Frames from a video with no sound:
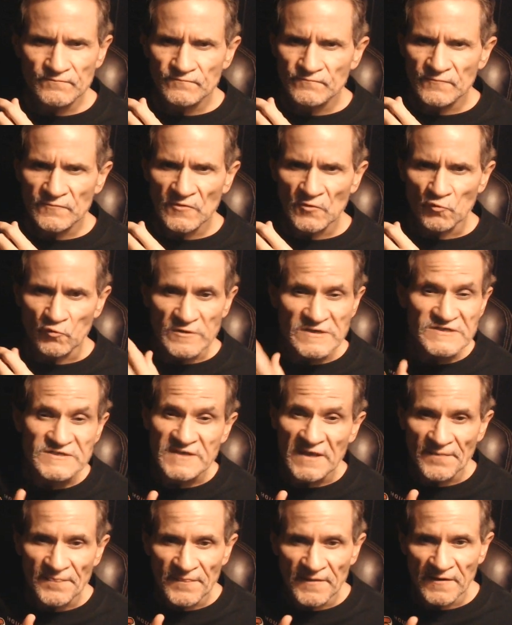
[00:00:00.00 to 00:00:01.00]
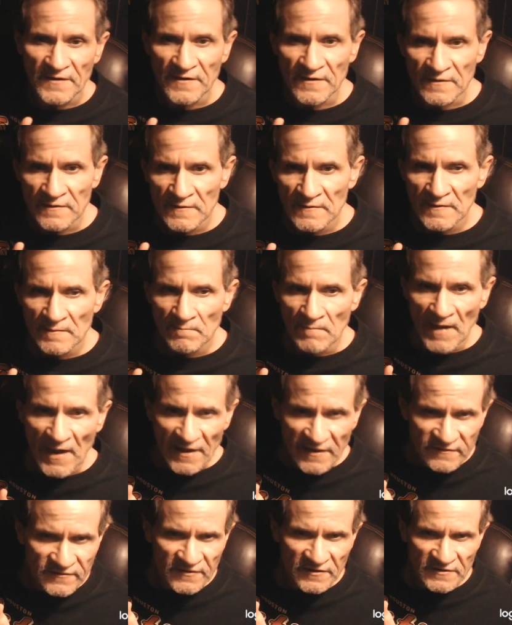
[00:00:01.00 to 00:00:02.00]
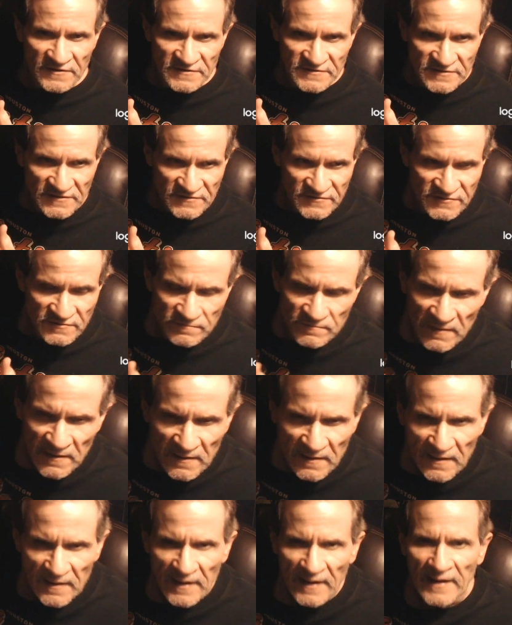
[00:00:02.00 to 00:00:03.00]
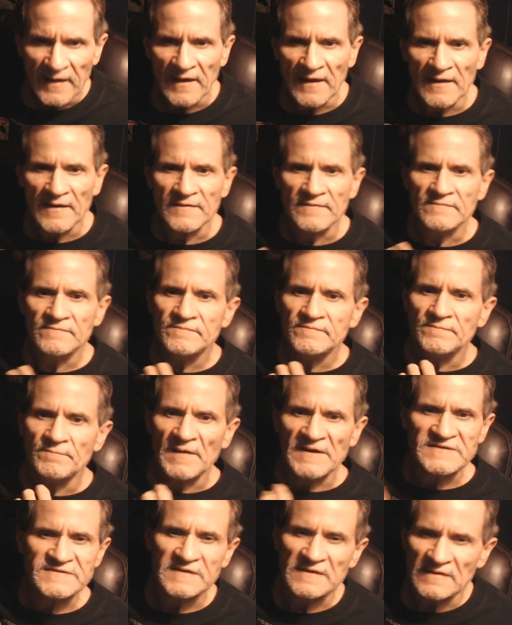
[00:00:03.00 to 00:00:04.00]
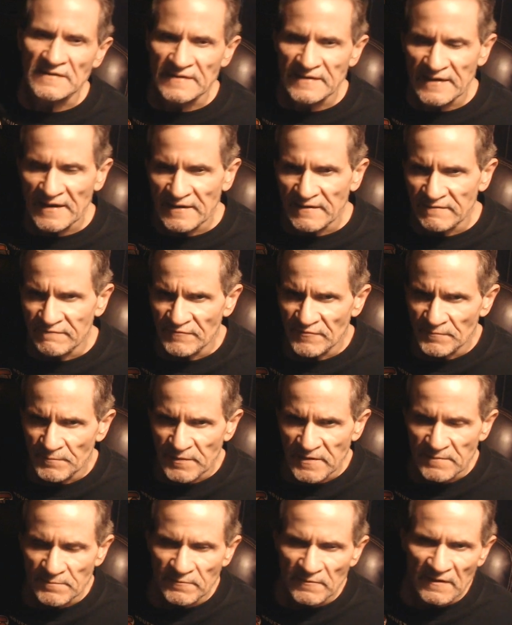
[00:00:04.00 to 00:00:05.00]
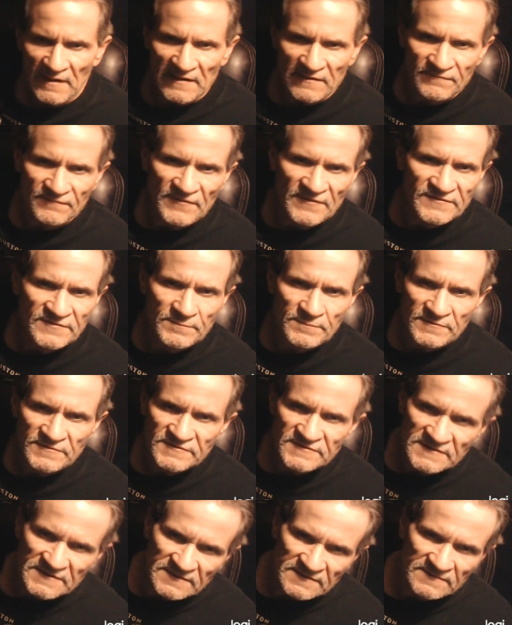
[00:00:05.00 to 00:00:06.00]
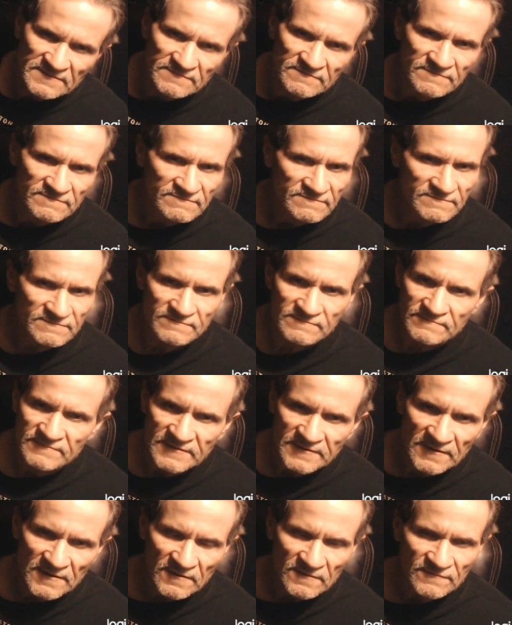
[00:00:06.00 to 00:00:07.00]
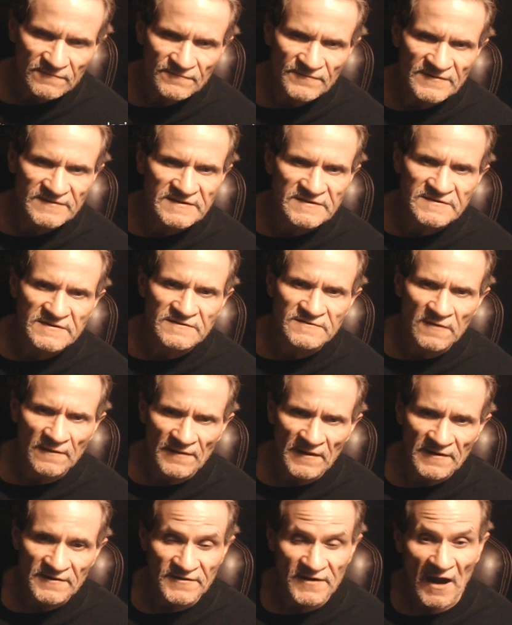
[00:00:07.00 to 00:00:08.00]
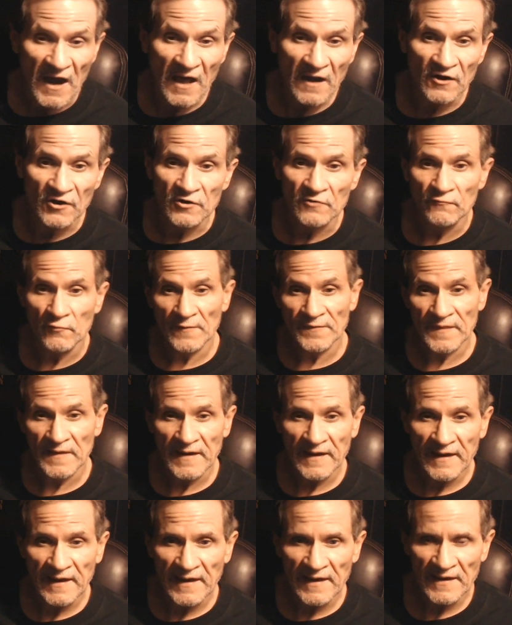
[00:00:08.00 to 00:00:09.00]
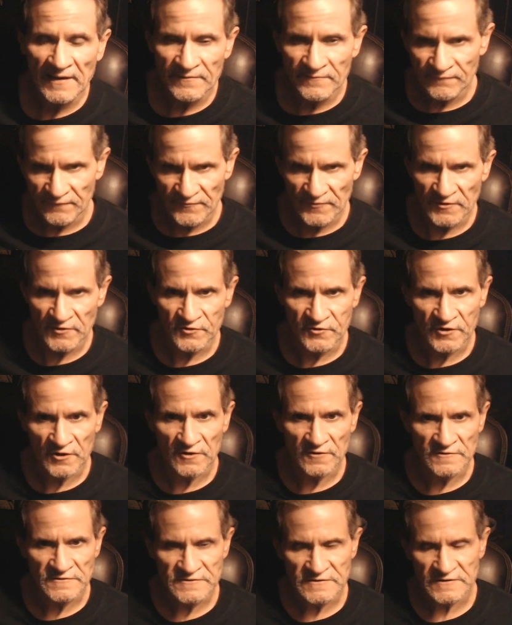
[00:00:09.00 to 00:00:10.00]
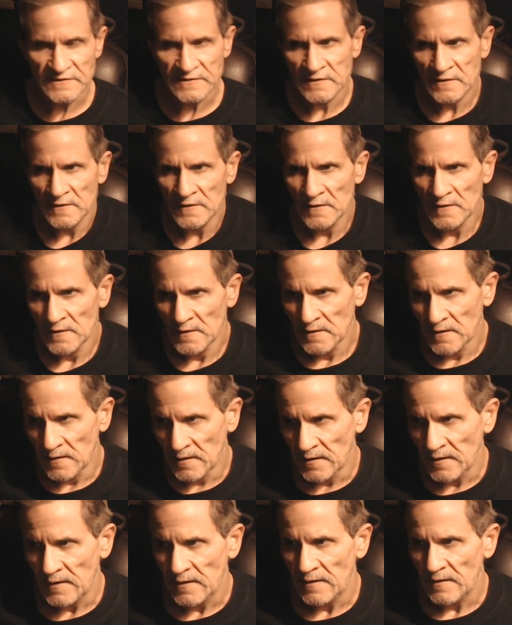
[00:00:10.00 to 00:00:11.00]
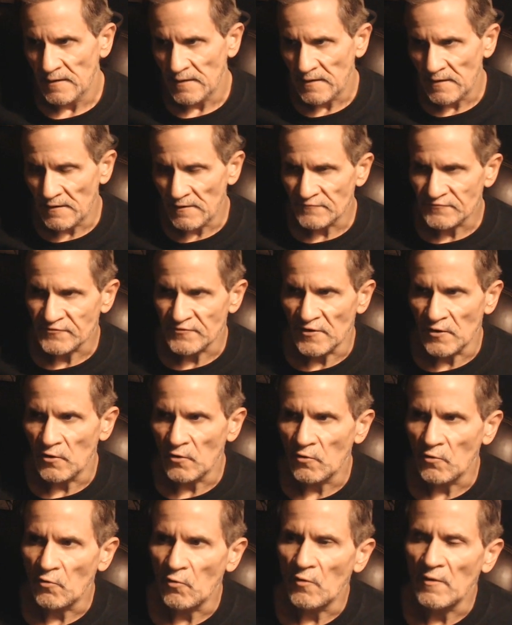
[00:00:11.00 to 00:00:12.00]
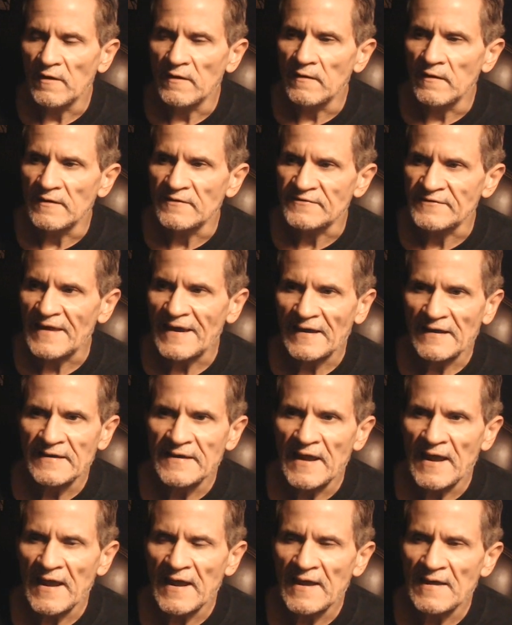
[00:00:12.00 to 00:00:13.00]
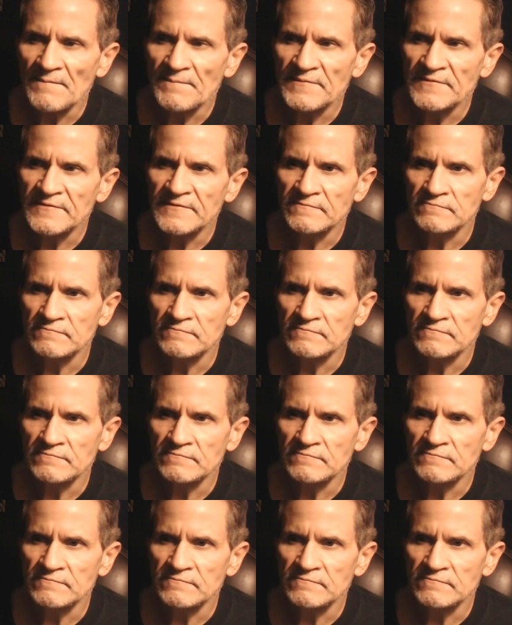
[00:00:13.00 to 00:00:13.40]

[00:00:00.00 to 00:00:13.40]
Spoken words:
reset their monetary system and basically gave the people like 50%, you know, 50 cents on the dollar of what they had for the new currency. So is that going to happen?